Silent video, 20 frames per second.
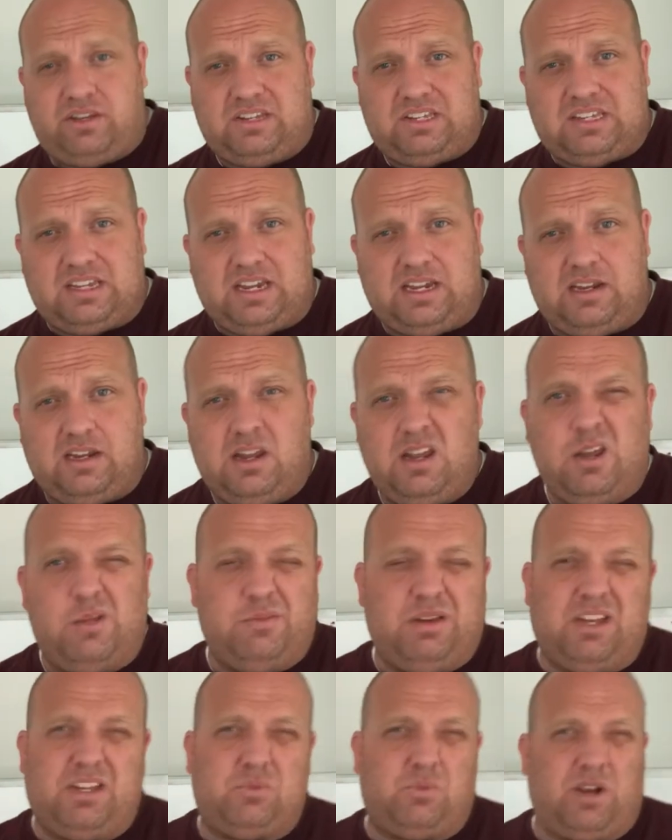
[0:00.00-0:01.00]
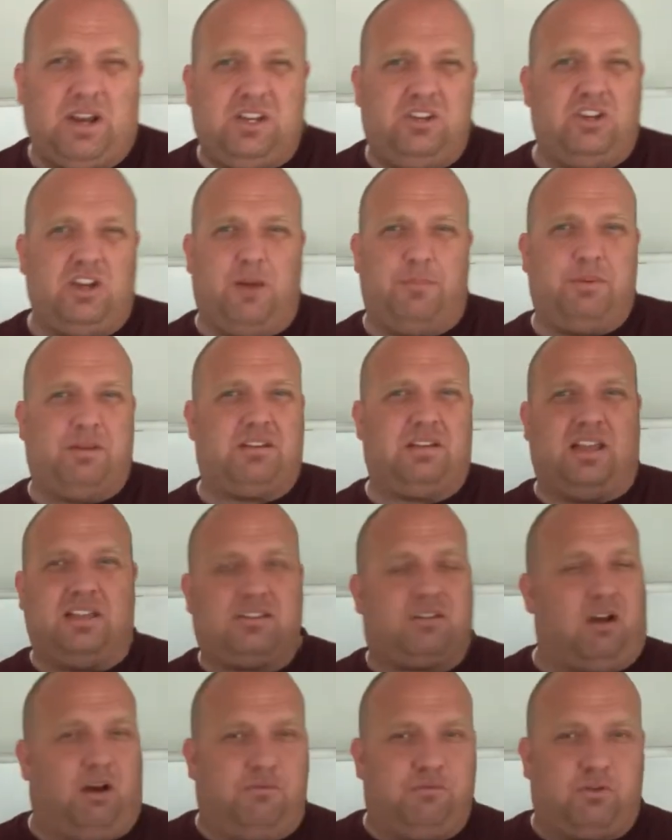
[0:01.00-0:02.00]
to sit because when I jump, it's
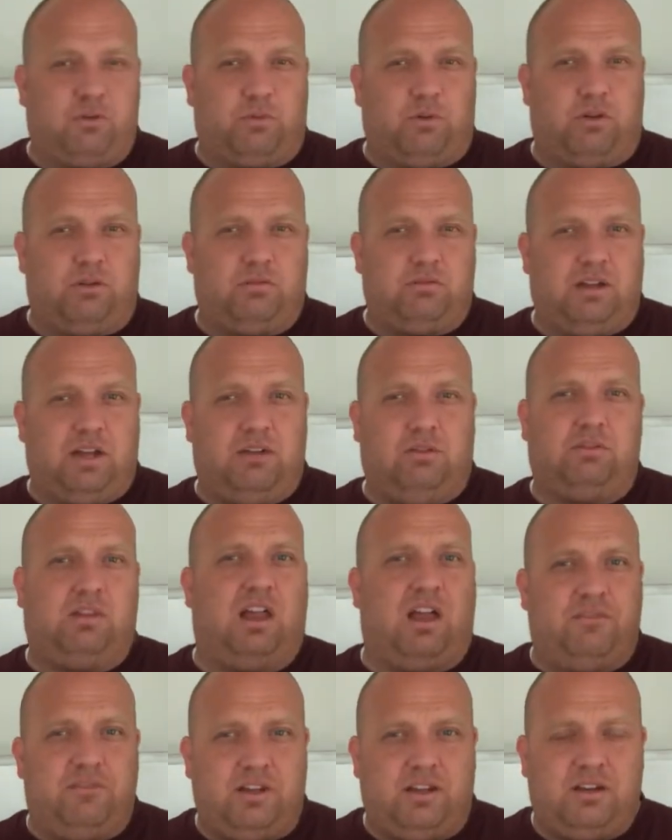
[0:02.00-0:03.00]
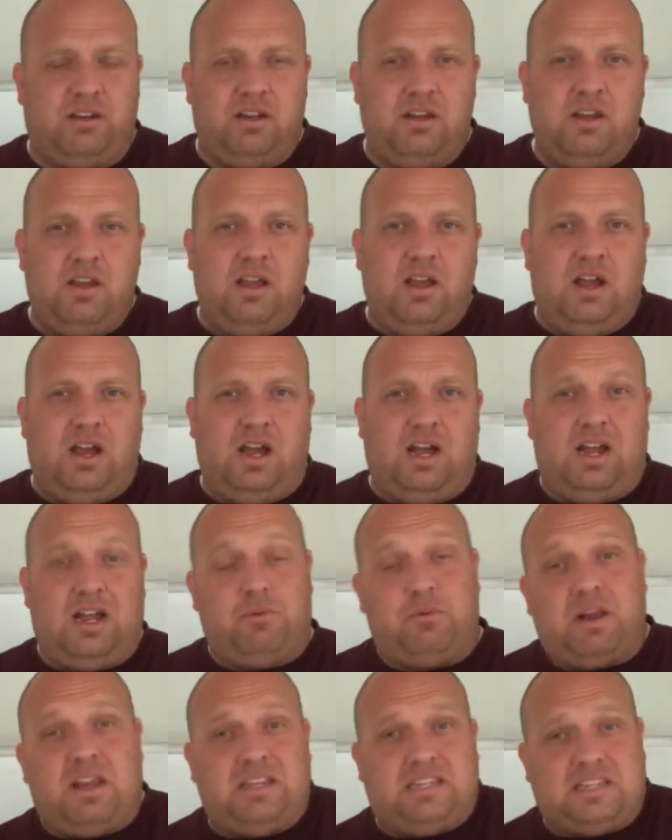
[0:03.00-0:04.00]
less comfortable. I don't love it.
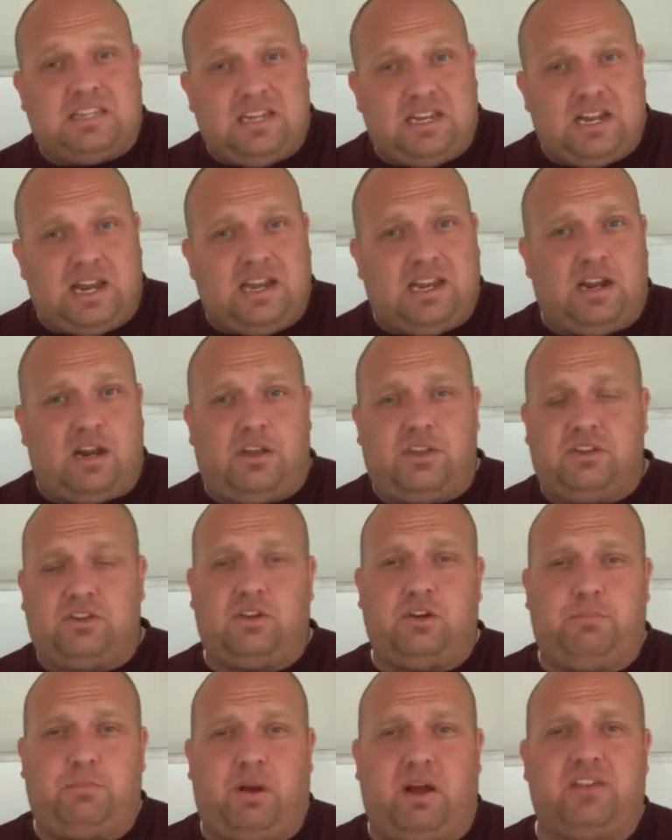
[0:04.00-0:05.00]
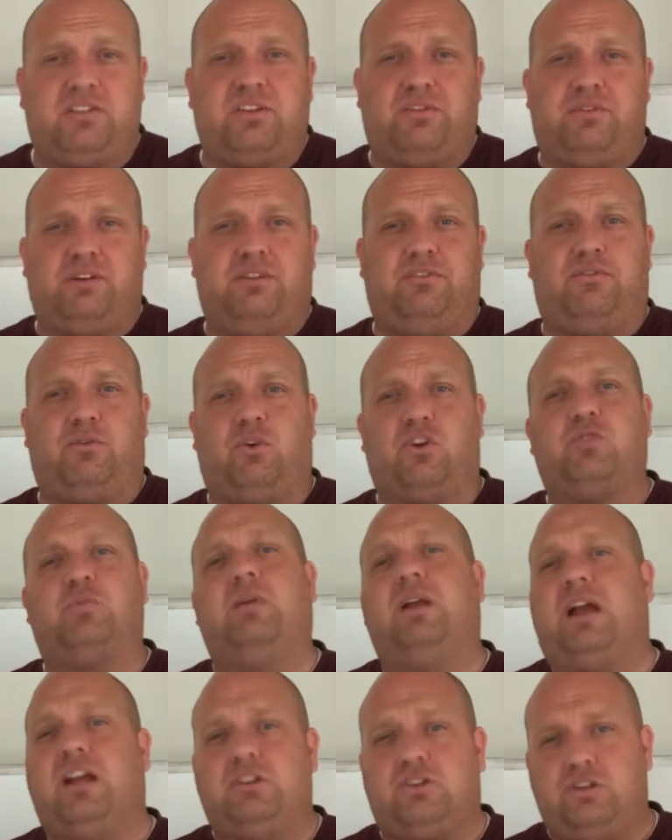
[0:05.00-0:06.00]
And when I sit, I get all this good positive
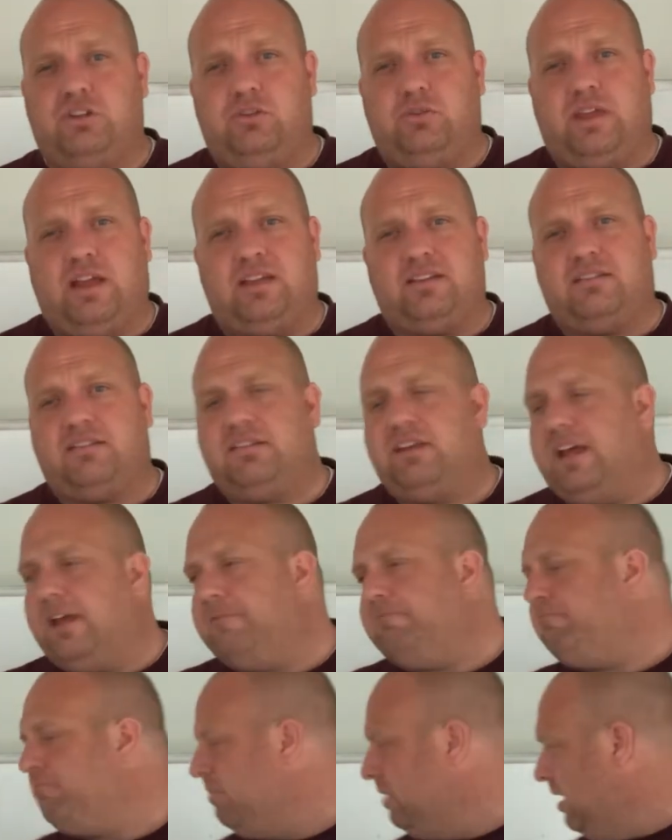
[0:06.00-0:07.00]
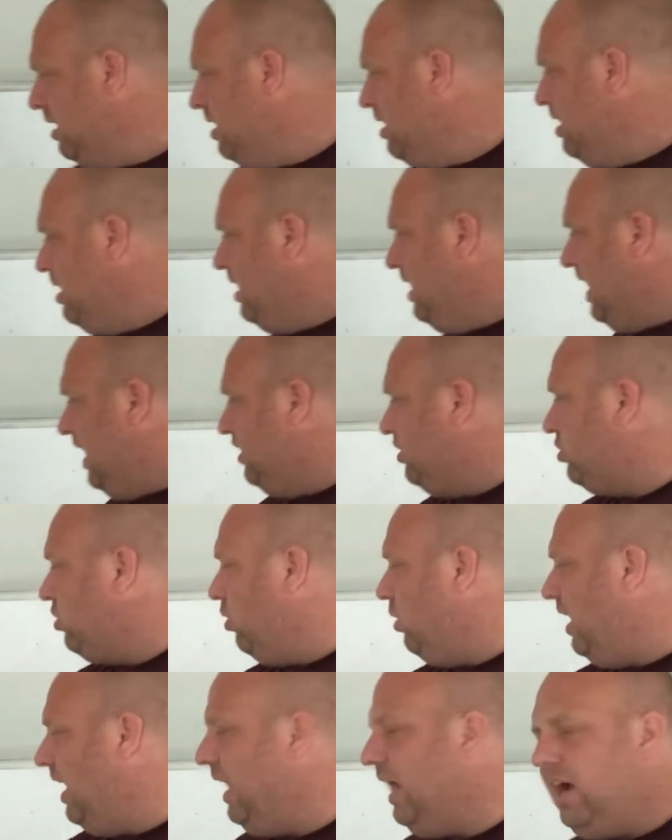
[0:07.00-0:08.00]
reinforcement. I should do that instead. And
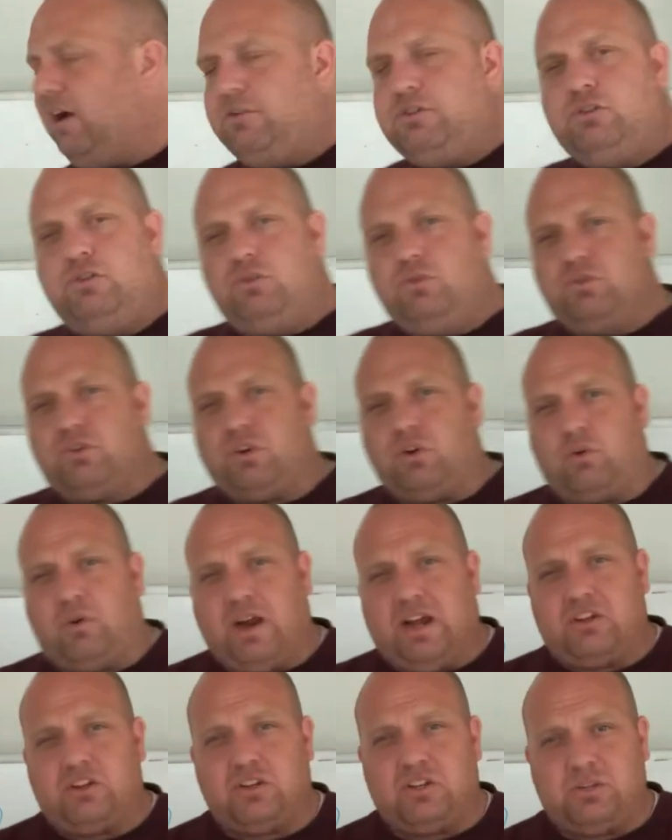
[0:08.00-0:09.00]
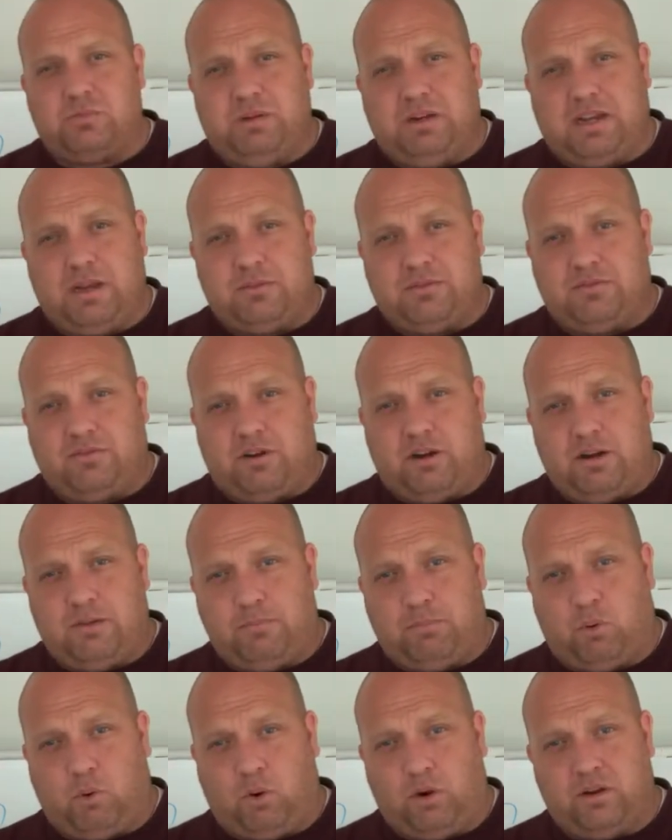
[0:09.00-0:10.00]
so how you use corrections becomes very
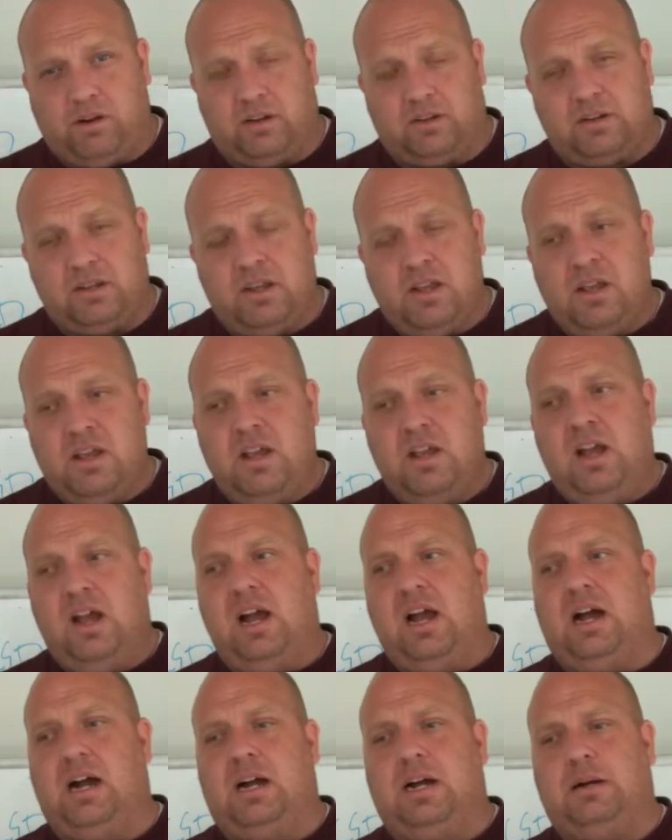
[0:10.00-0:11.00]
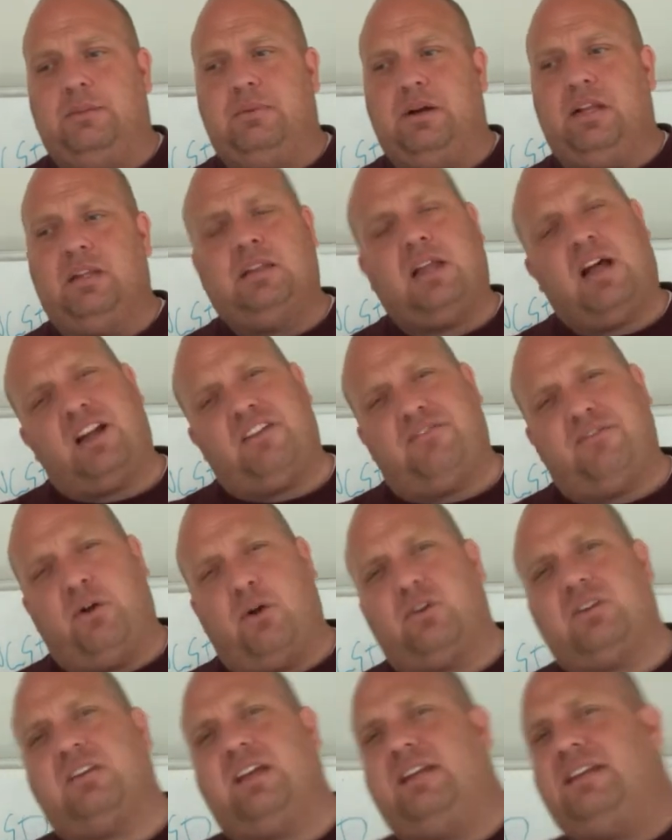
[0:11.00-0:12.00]
important. A lot of
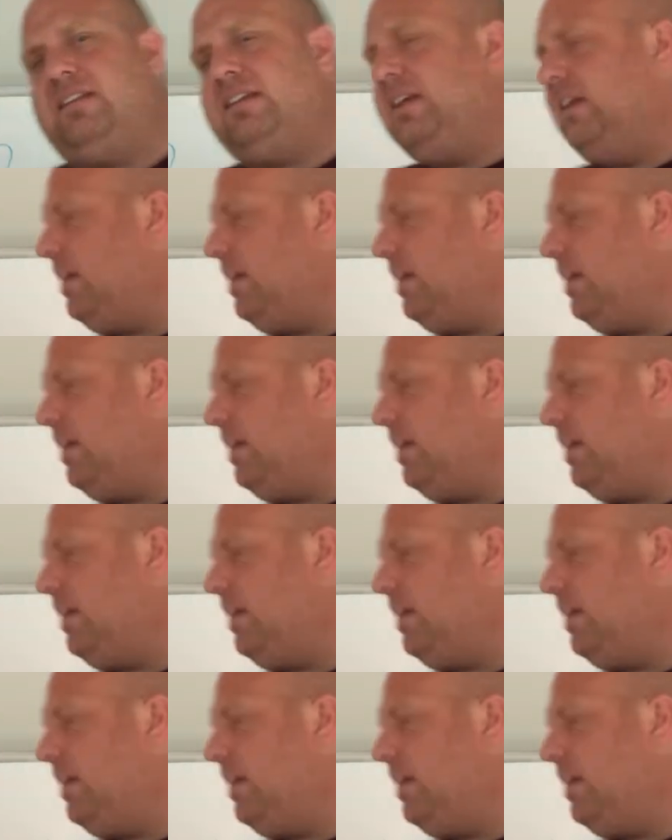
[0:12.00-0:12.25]
folks like to